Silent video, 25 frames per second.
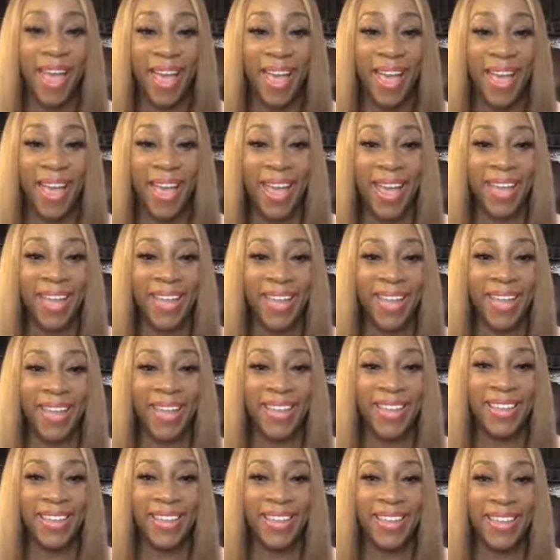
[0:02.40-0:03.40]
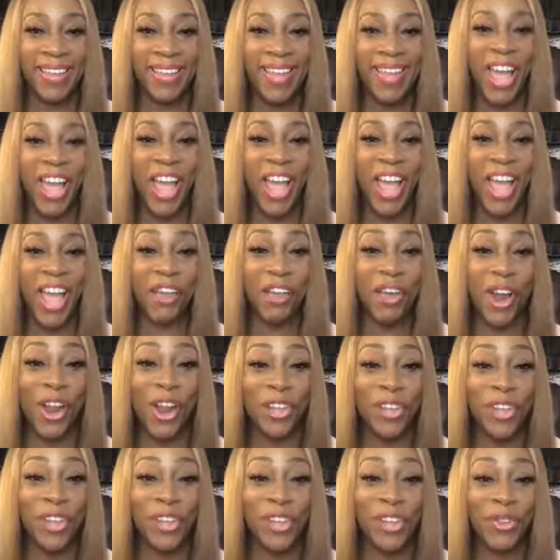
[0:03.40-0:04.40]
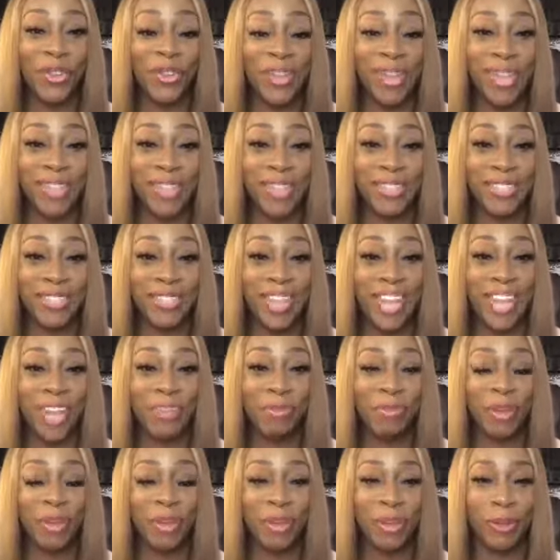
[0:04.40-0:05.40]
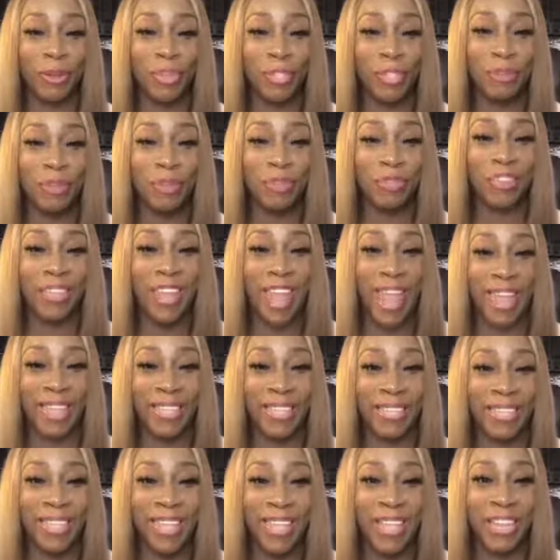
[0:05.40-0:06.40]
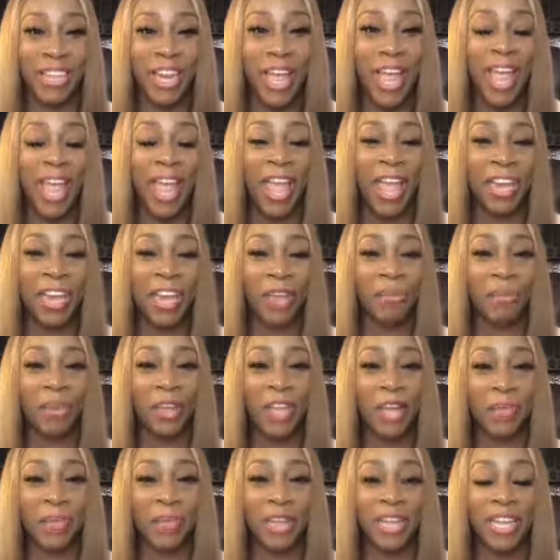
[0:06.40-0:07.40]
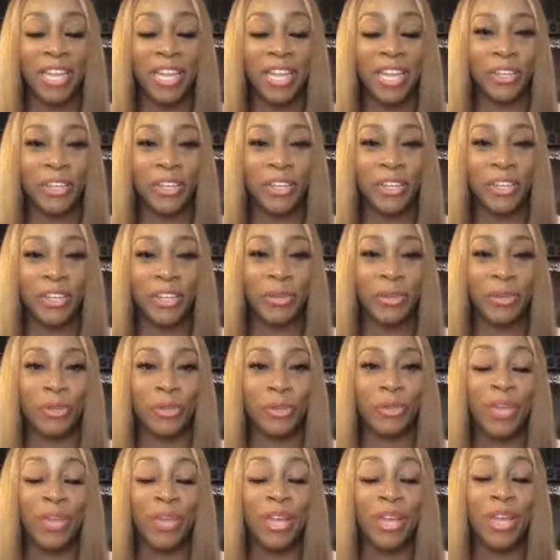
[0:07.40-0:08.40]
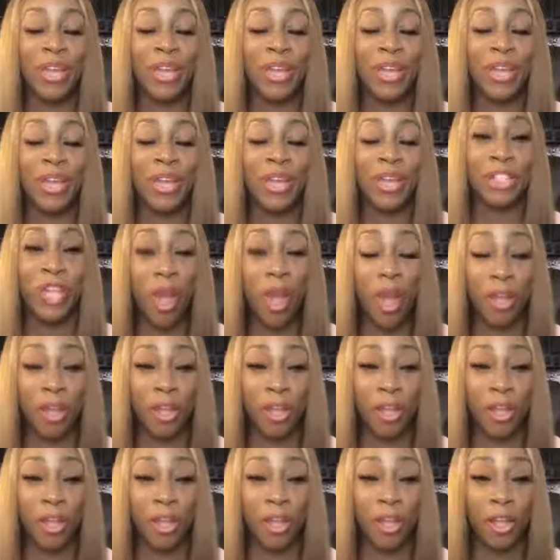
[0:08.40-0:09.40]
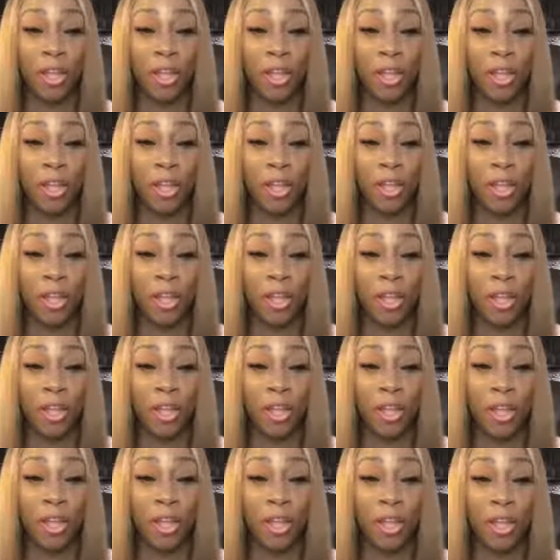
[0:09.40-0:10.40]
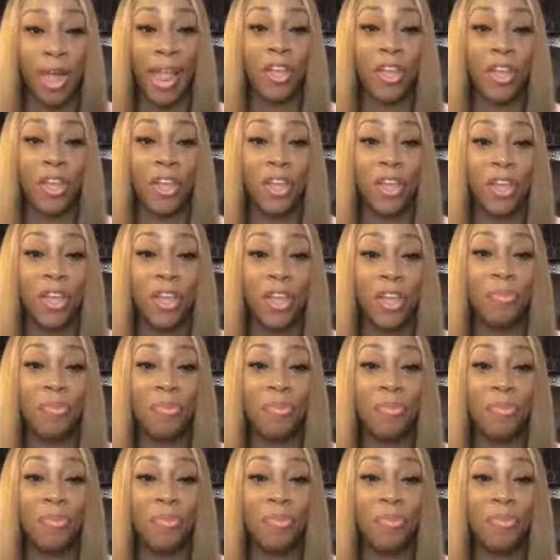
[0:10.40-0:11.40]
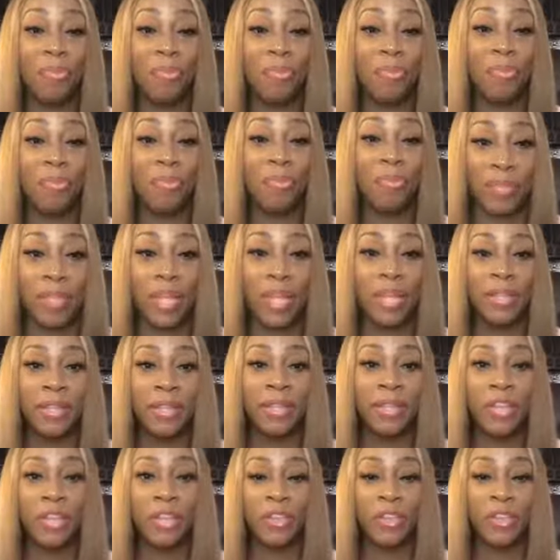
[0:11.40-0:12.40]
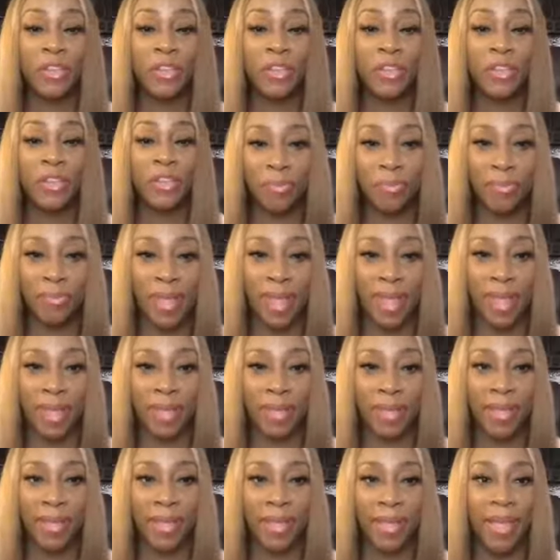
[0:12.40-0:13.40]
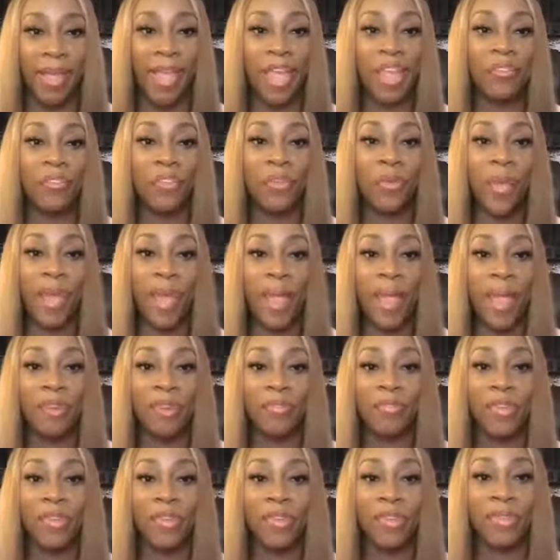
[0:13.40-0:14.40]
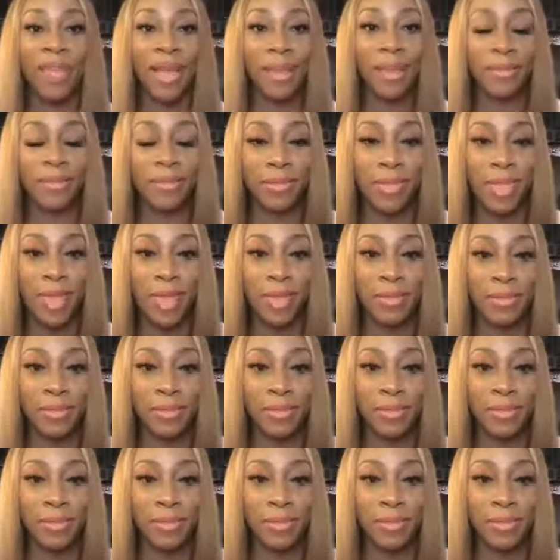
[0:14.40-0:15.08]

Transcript: Hi, how are you? It's Dame Nicola Smith Jackson, and I'm coming here to you to talk about 8 money moves that you can make if you have $1,000